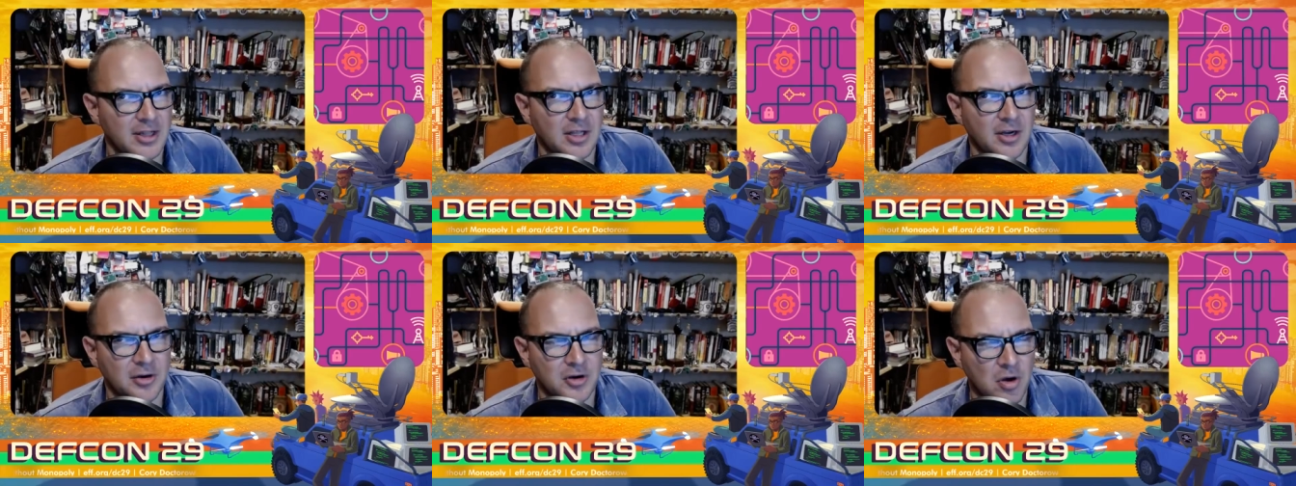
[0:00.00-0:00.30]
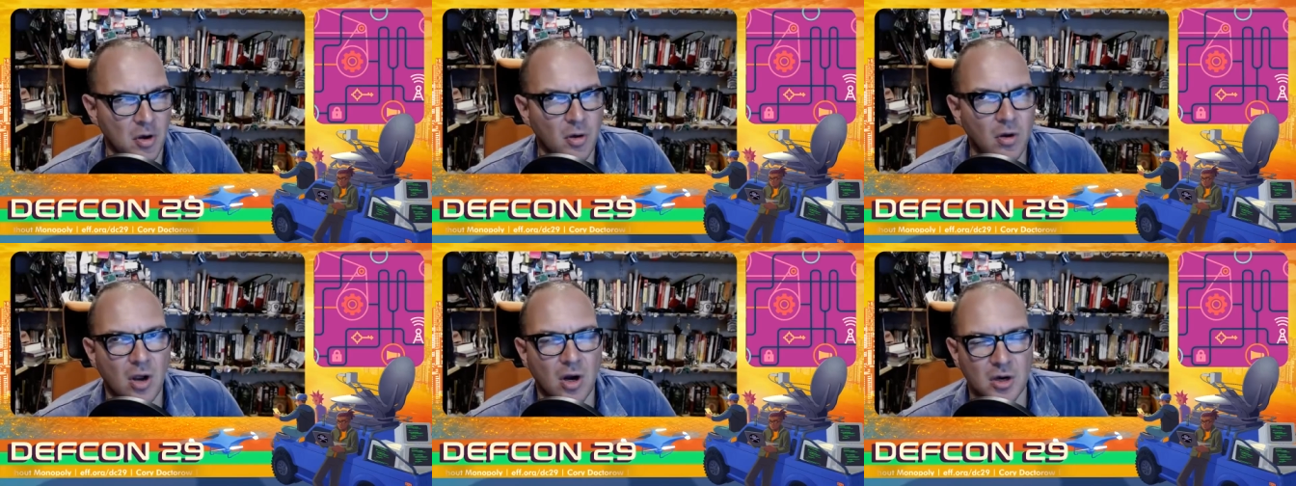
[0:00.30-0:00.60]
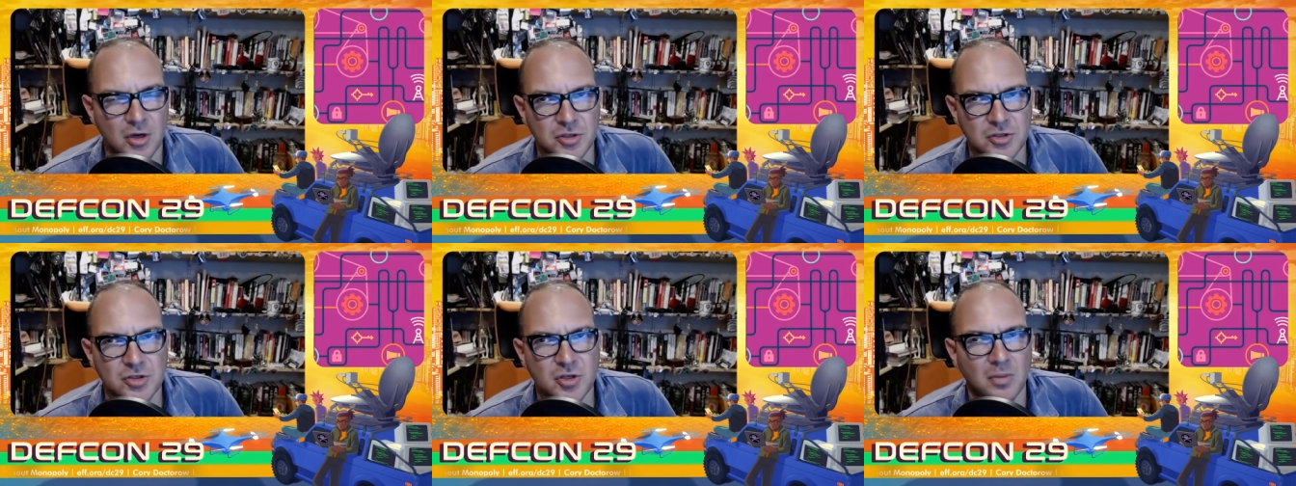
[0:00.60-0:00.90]
they're no
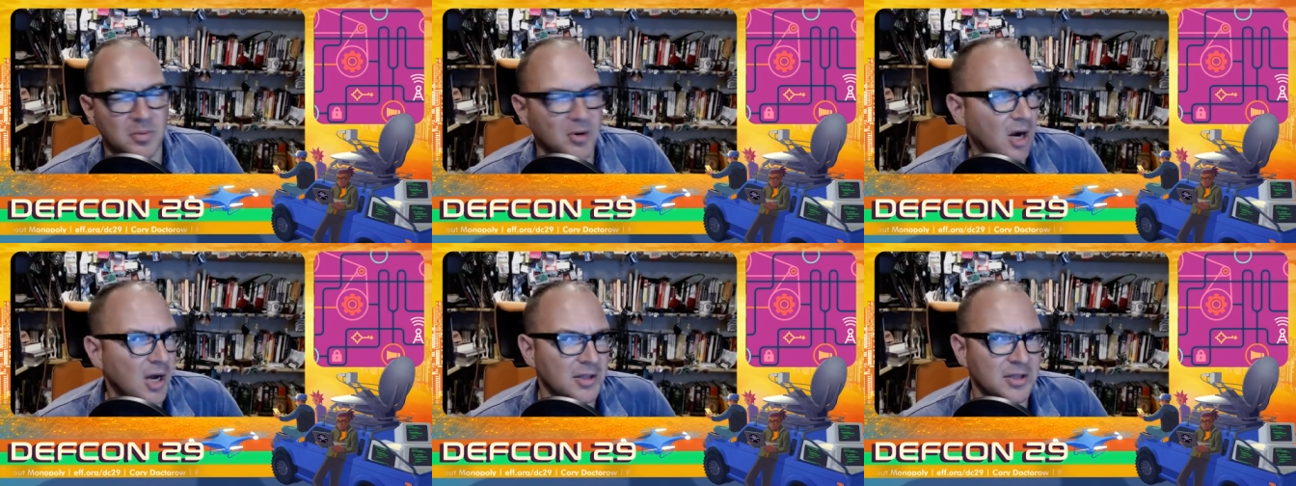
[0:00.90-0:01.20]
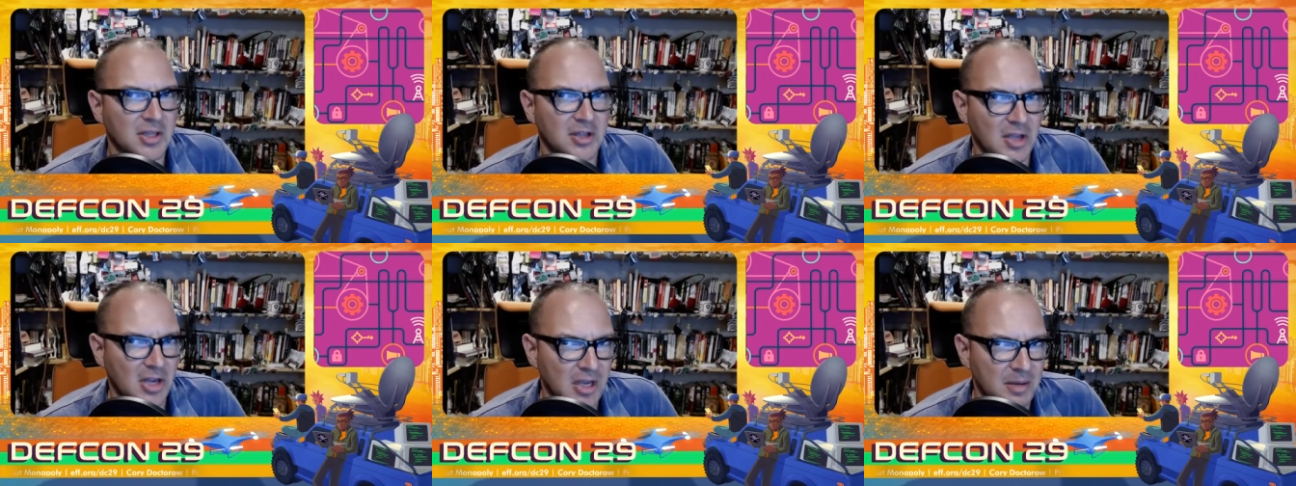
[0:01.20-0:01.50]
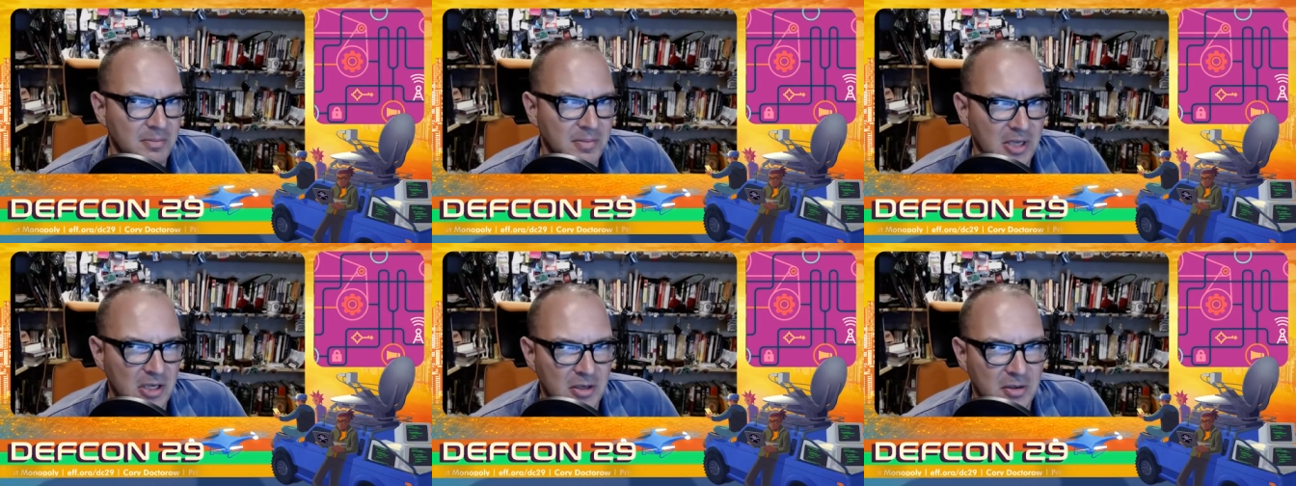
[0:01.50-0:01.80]
longer so broad that they
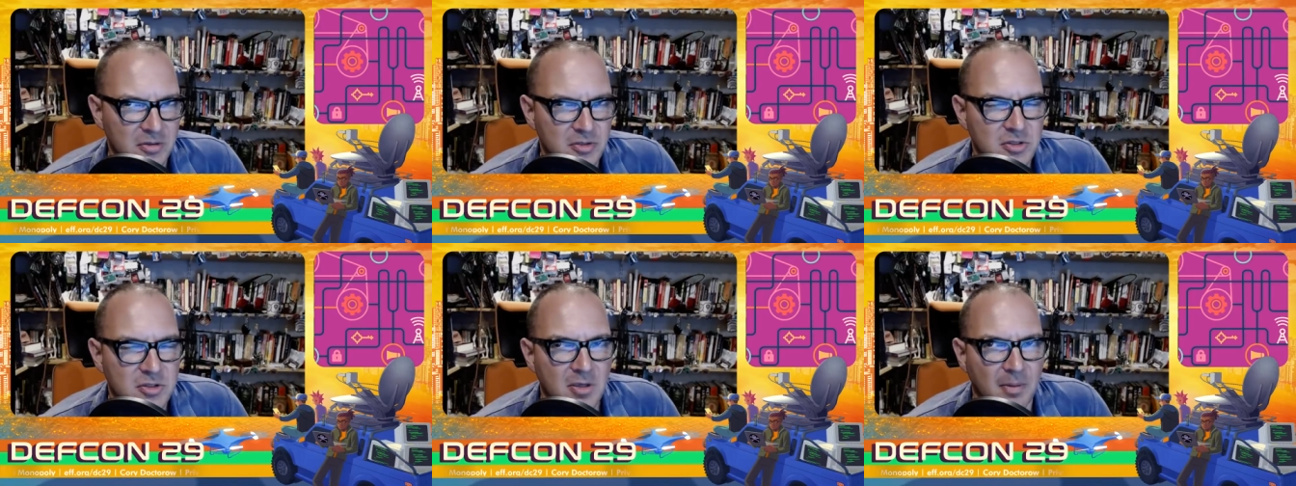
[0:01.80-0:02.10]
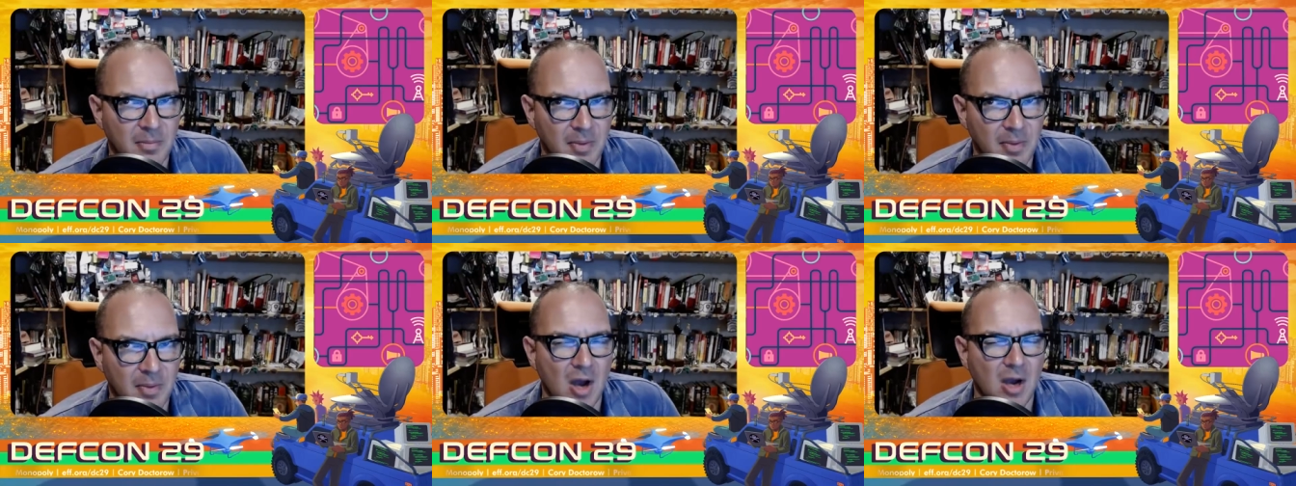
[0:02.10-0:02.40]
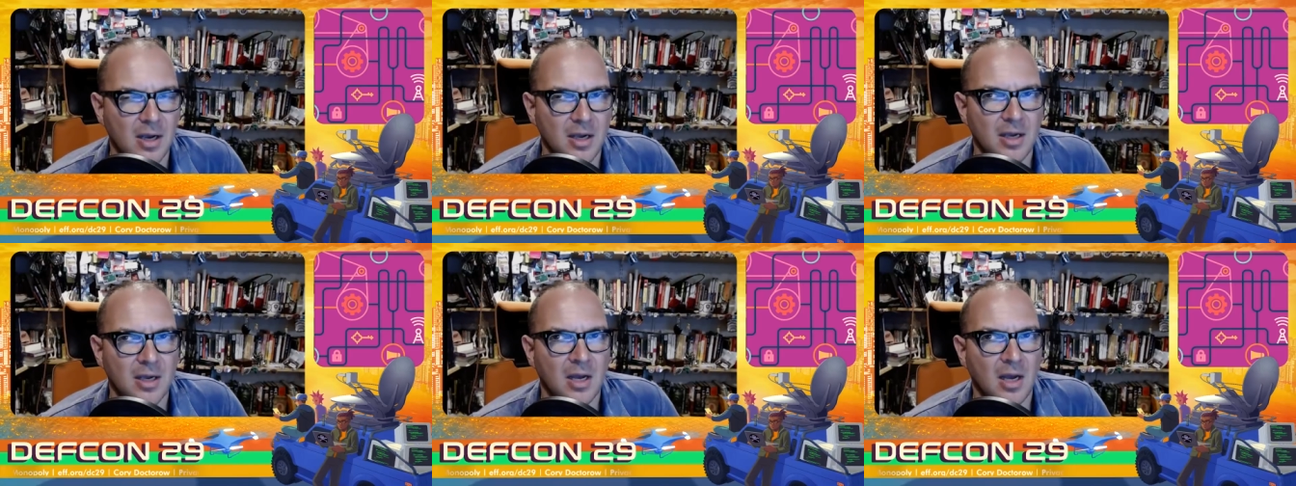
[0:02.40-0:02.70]
can be used to
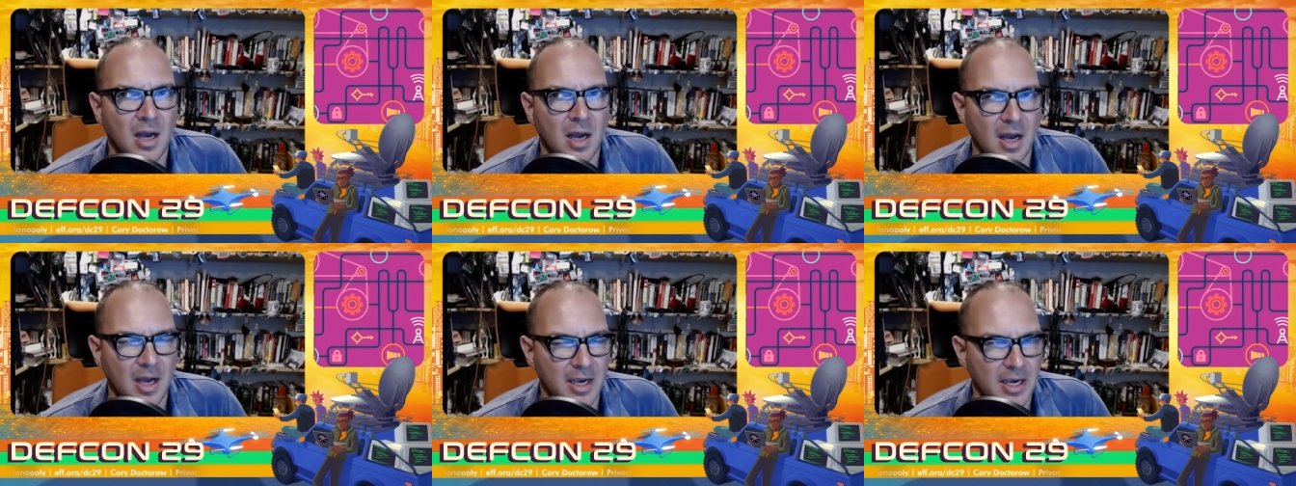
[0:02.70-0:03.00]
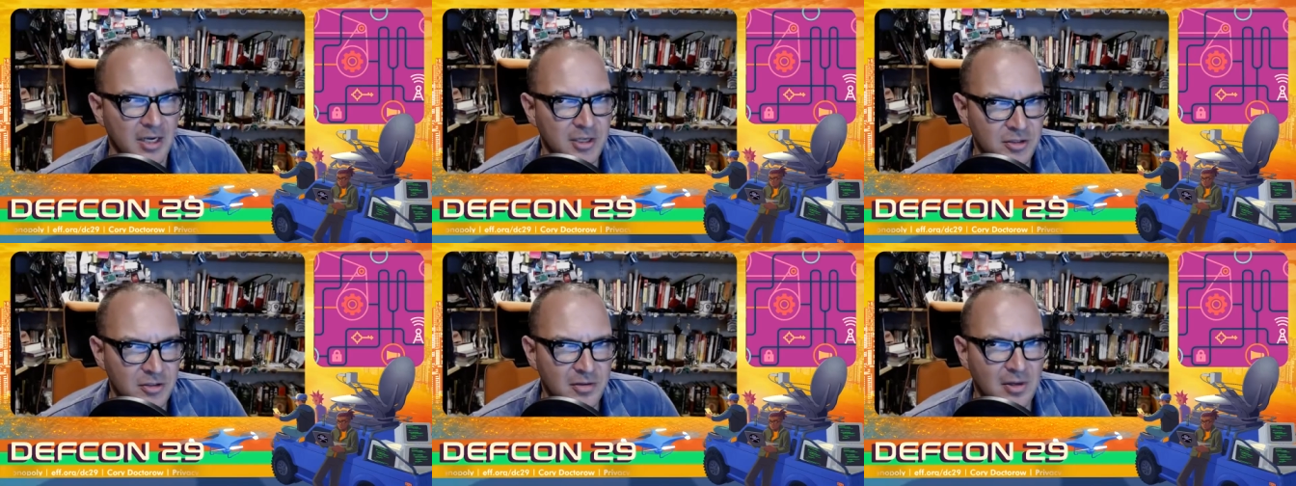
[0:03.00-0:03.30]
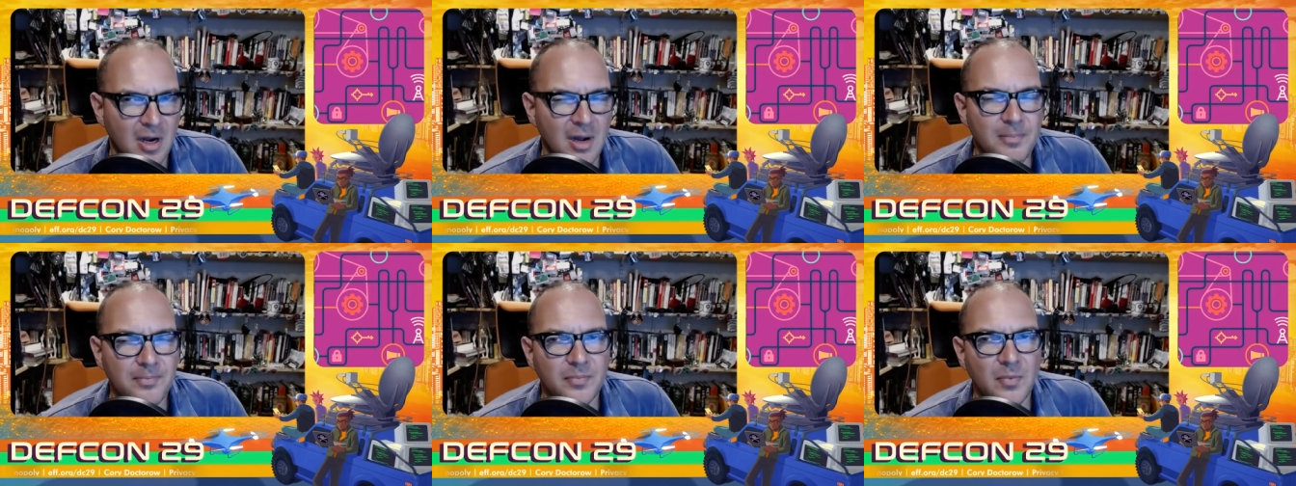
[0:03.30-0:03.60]
block
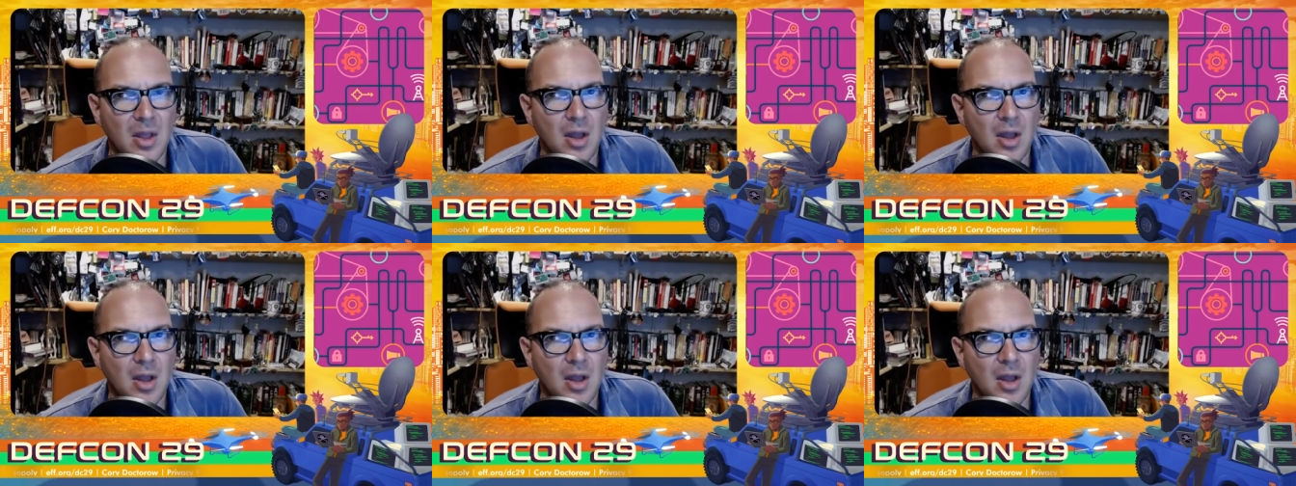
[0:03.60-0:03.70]
interop.